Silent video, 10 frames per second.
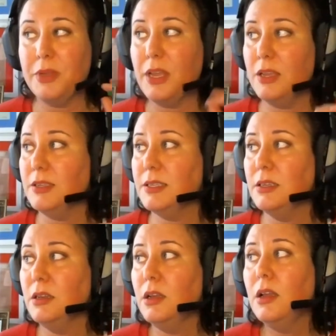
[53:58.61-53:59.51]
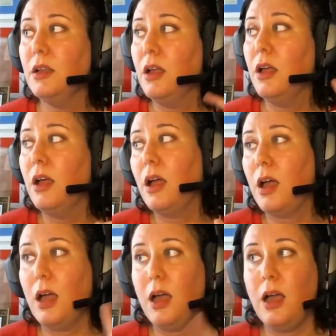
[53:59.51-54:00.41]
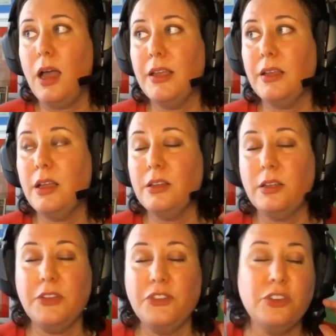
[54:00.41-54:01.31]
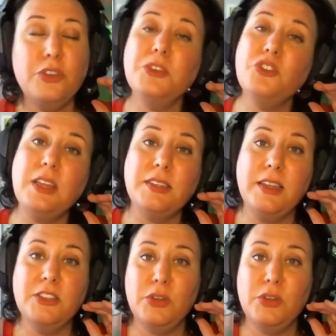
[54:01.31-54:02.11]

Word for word: because I, uh, I drank too much last night.